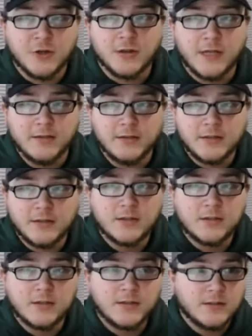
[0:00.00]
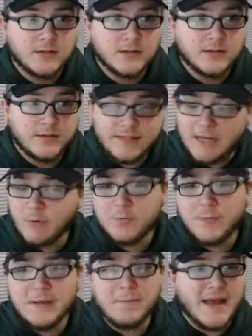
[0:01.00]
line. That would
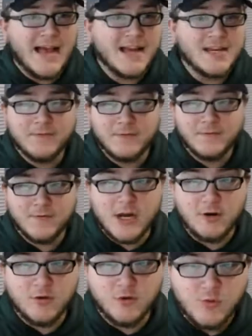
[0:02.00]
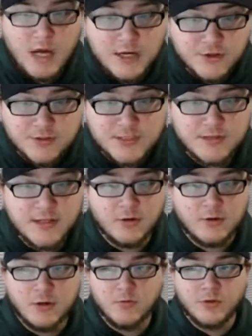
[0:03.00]
be bad even for Aaron Rodgers, let
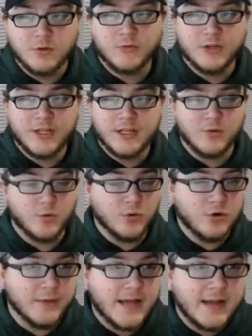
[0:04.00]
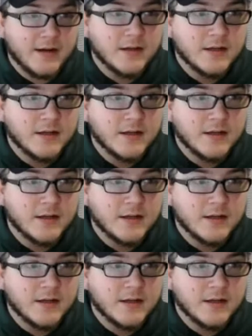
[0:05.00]
alone the rookie quarterback.